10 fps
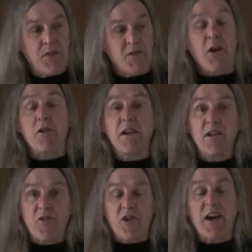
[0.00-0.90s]
starting
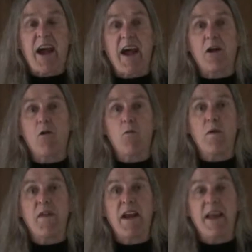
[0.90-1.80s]
in Chicago
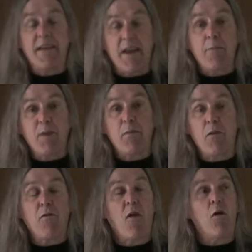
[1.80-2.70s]
when they let dead
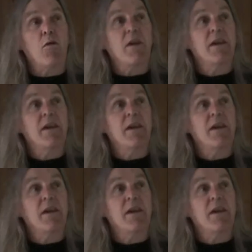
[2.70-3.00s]
people vote.